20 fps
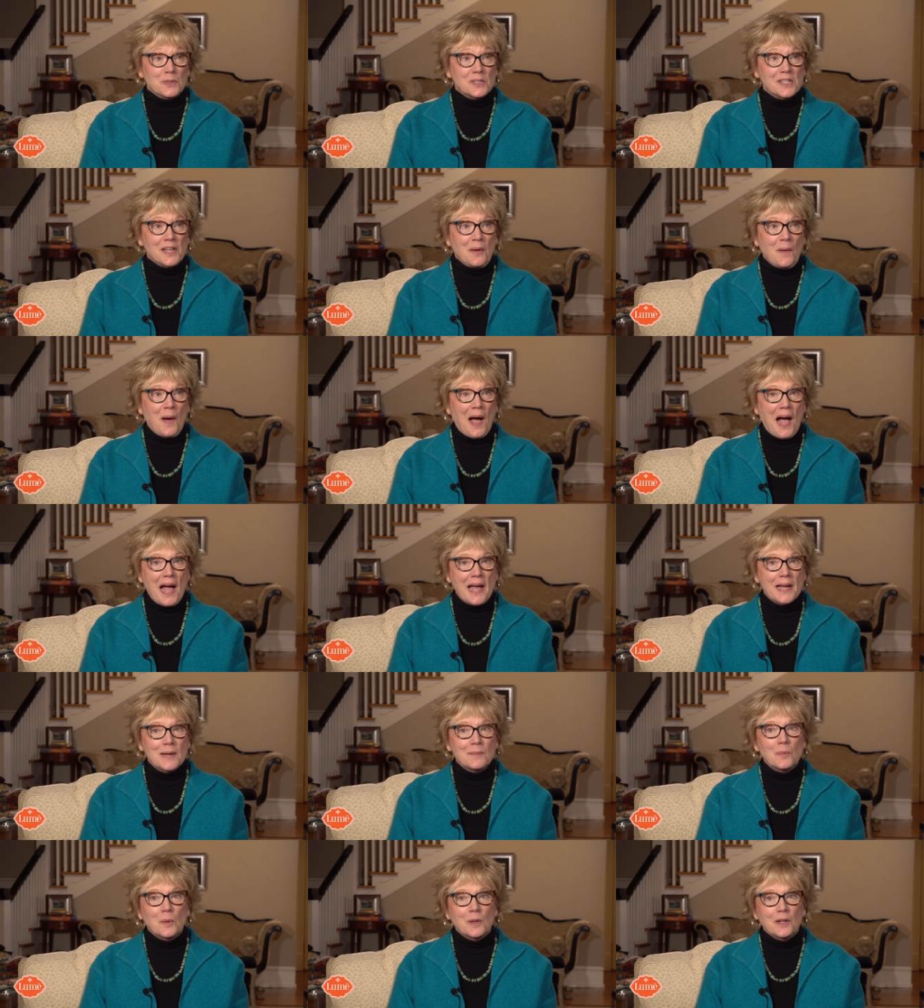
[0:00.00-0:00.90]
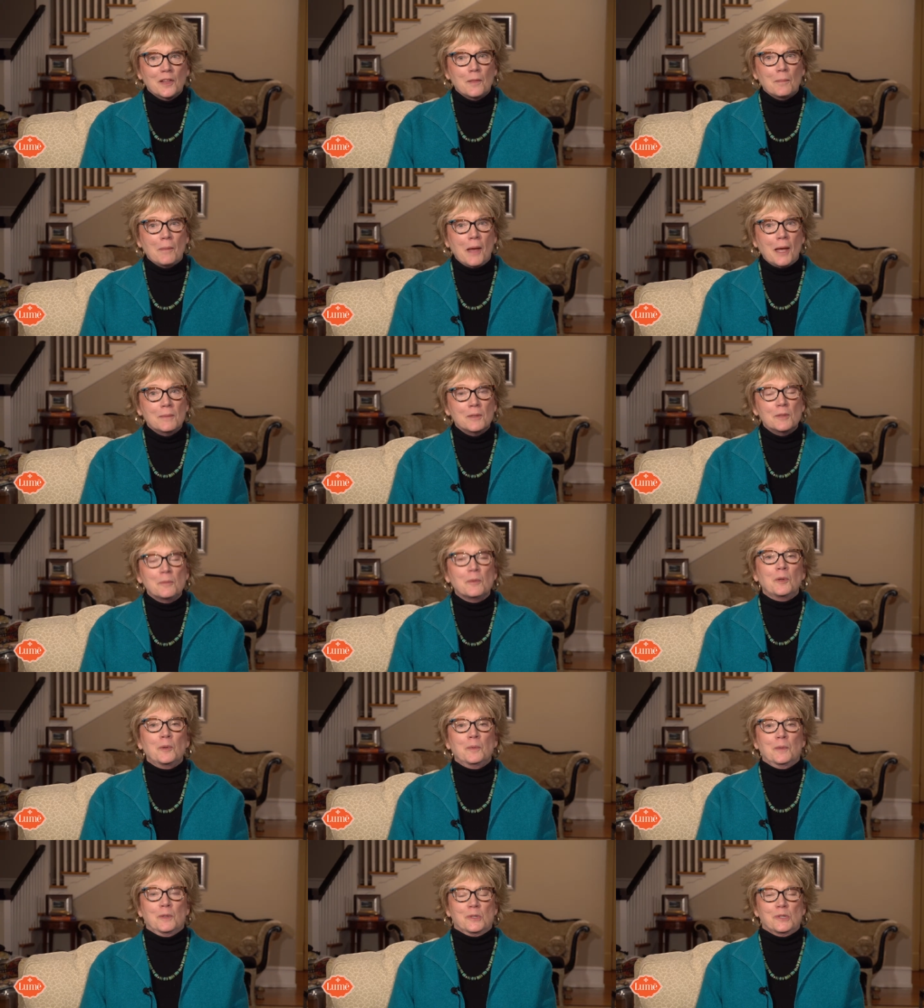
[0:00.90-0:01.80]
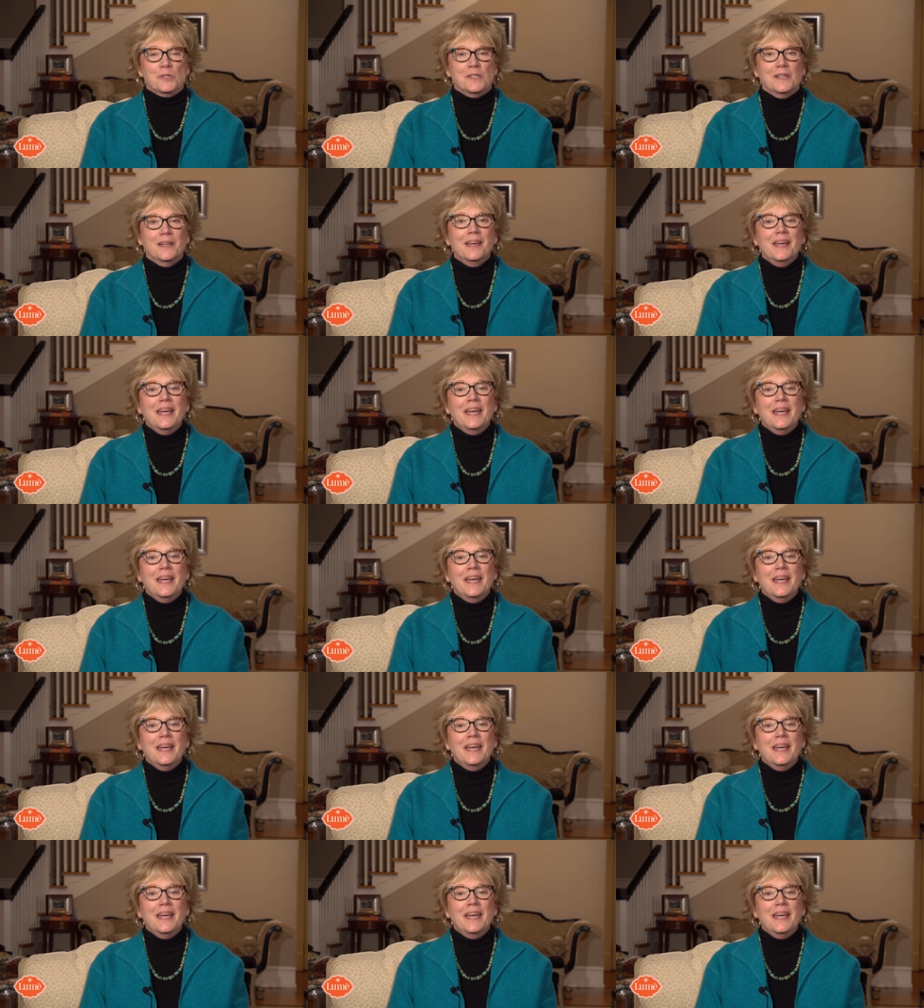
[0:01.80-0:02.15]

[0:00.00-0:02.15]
so I am one of the baby boomers.